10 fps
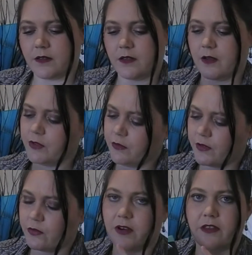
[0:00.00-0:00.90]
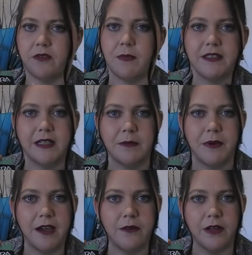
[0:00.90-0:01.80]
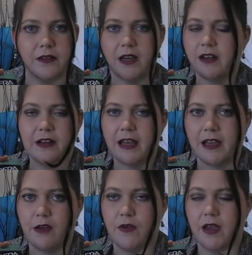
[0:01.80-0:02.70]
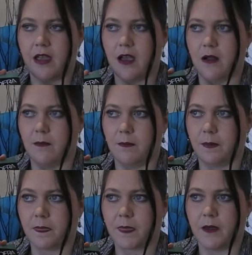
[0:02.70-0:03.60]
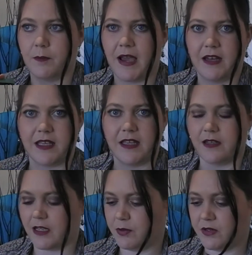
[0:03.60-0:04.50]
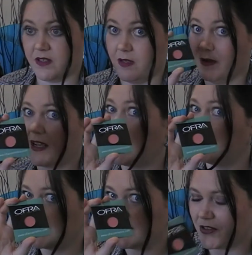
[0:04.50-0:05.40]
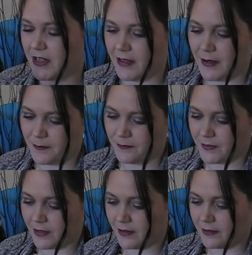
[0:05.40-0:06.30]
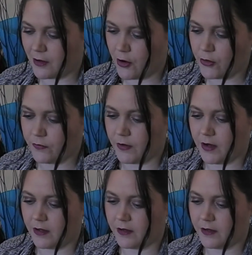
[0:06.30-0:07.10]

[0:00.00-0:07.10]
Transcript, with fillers: I wonder if it's one of those magnetic back ones. I don't have a palette kit that I could put this in, but I can't wait to try that. So, Ofra.